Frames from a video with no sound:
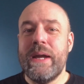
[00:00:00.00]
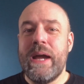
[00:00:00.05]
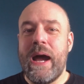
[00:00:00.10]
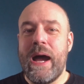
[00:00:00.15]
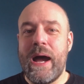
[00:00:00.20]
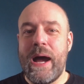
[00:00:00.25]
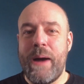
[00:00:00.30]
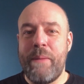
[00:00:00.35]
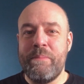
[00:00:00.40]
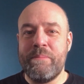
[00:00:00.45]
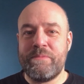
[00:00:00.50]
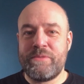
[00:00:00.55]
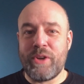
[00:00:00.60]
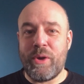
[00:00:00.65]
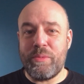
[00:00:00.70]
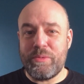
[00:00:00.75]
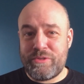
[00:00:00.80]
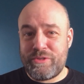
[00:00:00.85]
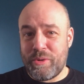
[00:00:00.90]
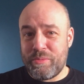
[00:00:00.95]

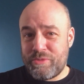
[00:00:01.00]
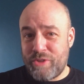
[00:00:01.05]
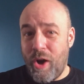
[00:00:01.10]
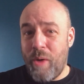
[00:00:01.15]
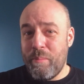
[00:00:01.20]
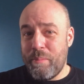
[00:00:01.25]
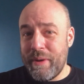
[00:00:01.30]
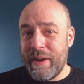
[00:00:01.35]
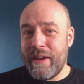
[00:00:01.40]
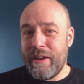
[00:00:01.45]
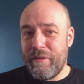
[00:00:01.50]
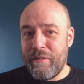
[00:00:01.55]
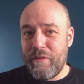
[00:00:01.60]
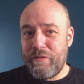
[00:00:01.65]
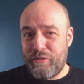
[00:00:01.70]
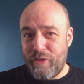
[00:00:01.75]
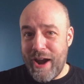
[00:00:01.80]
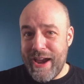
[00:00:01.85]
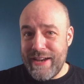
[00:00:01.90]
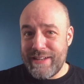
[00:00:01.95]
So don't be
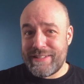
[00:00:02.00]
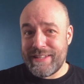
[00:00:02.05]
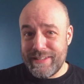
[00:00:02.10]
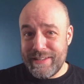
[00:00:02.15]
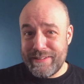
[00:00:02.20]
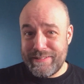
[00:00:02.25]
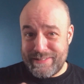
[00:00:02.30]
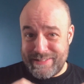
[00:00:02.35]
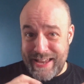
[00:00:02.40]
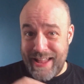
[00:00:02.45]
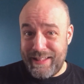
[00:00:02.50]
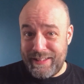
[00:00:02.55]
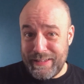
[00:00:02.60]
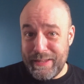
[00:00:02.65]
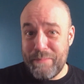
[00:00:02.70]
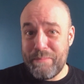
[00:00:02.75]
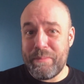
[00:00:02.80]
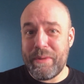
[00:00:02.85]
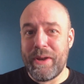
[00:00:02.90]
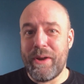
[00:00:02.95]
afraid to tell
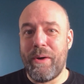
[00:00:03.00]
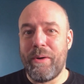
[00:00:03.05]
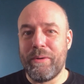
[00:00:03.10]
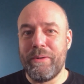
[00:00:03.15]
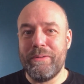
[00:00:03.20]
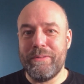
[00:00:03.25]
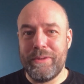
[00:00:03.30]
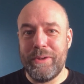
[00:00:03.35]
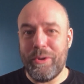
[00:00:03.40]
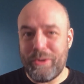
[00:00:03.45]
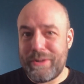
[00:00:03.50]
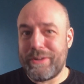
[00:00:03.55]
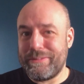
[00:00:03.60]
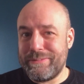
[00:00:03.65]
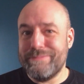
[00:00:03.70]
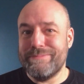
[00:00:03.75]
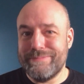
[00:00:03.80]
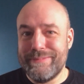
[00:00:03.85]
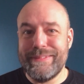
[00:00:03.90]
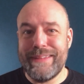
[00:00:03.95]
them,
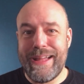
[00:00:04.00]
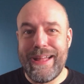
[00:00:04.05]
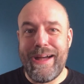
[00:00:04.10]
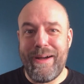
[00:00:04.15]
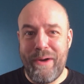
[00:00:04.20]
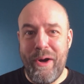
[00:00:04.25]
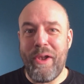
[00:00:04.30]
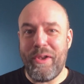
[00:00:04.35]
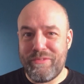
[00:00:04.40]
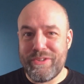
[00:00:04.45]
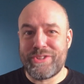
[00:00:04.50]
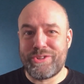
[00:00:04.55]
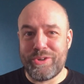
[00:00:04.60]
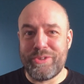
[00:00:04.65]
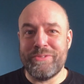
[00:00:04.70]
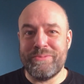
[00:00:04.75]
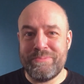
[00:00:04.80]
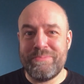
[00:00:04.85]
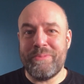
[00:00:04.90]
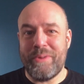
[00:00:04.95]
look, all of a
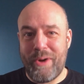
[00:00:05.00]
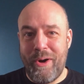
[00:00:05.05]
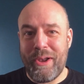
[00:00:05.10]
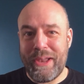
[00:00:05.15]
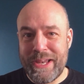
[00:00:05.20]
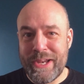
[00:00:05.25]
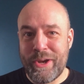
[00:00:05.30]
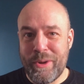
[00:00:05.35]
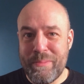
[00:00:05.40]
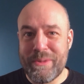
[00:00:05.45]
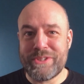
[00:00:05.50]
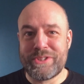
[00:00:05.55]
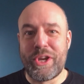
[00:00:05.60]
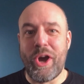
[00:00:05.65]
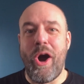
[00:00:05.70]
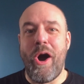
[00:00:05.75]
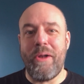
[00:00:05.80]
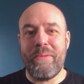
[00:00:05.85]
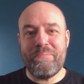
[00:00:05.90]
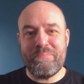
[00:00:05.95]
sudden, all income is
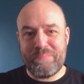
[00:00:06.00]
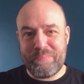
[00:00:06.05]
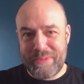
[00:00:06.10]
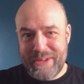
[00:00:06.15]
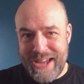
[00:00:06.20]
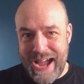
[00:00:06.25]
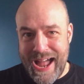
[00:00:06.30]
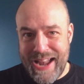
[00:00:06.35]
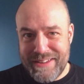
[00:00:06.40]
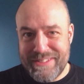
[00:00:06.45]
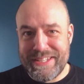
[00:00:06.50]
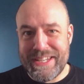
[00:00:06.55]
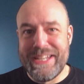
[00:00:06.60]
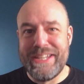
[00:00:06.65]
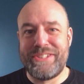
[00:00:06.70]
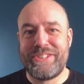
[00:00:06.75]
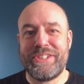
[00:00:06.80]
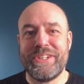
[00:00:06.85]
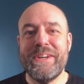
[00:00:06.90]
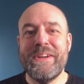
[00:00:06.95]
gone, can't
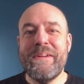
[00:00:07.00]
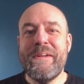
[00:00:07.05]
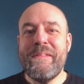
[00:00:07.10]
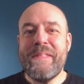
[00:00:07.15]
teach.